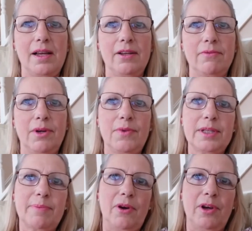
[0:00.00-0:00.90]
wrote
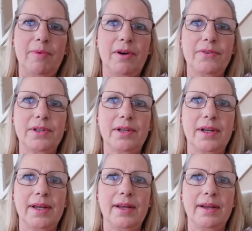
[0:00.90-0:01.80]
this poem after
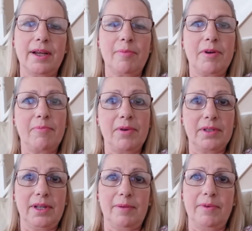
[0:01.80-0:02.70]
a couple of
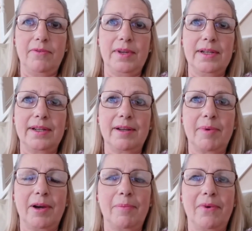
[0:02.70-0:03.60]
books I'd been reading
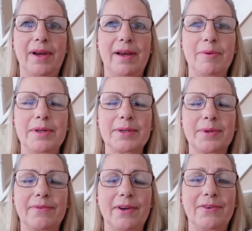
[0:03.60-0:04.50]
about prayer, which
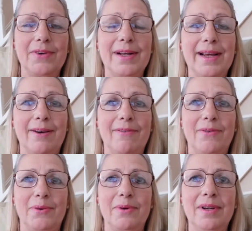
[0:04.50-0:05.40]
I found really
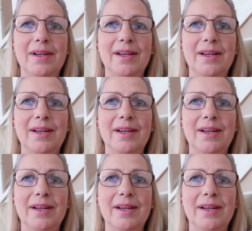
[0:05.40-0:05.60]
helpful,